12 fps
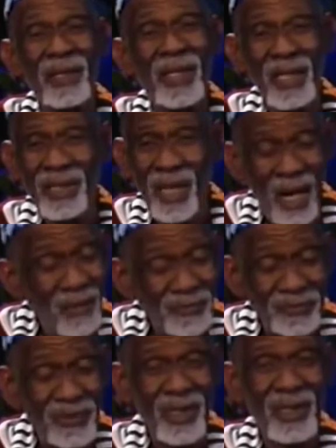that
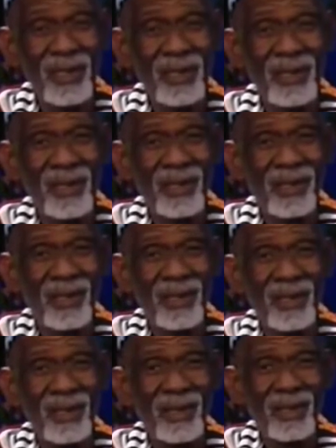comfrey
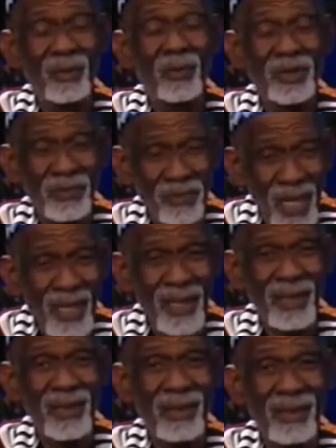was
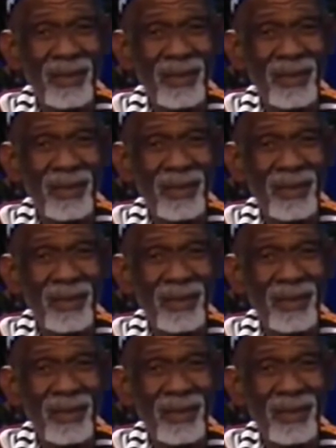made